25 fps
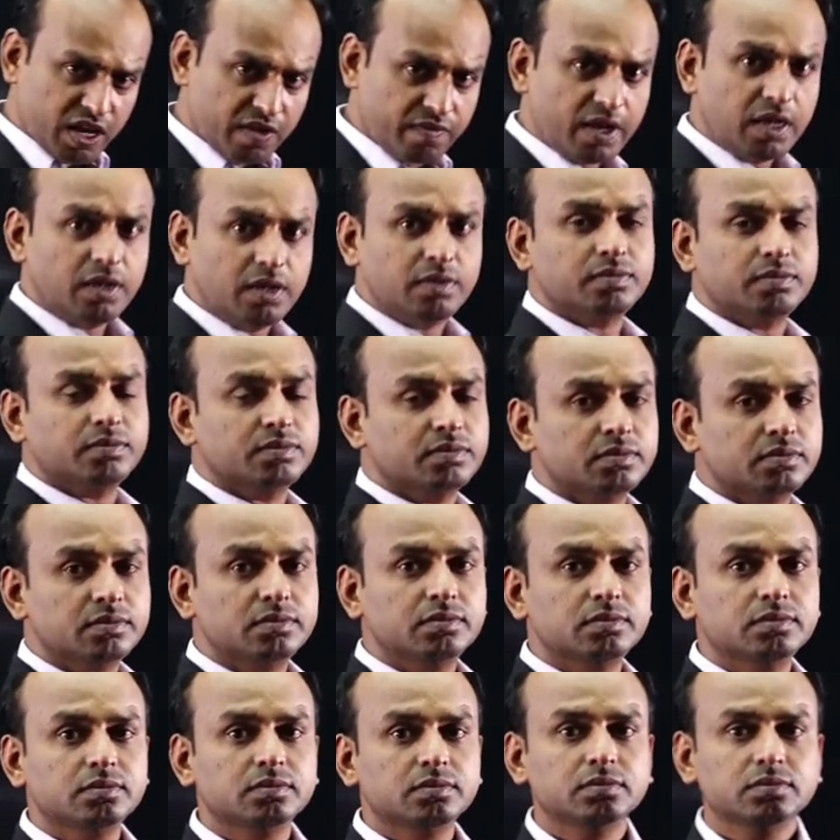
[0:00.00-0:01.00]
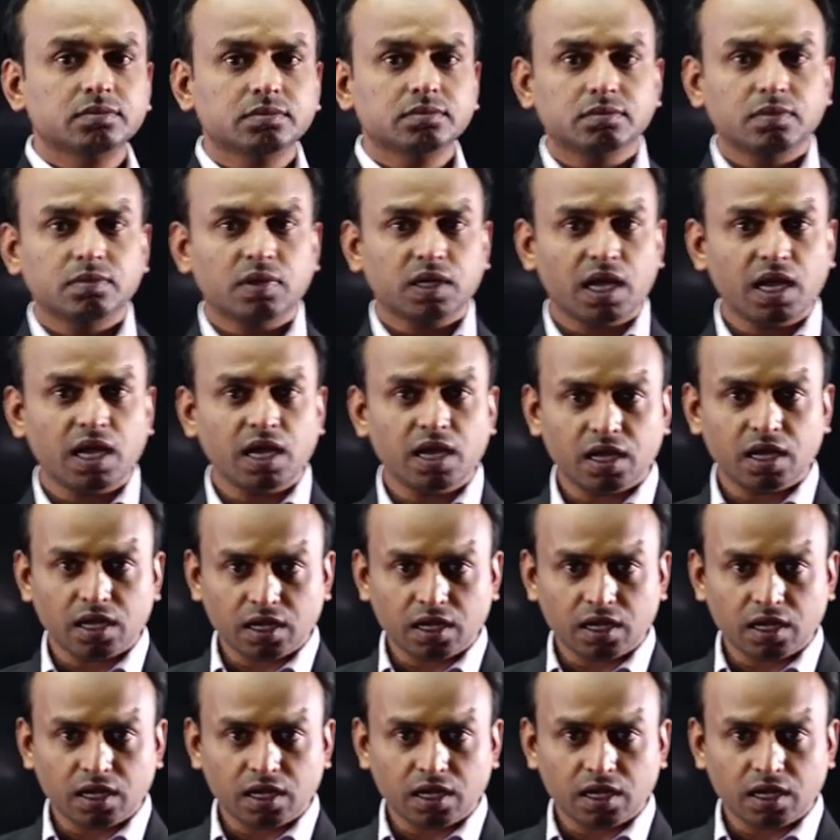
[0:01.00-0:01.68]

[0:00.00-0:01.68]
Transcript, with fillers: very well. Okay.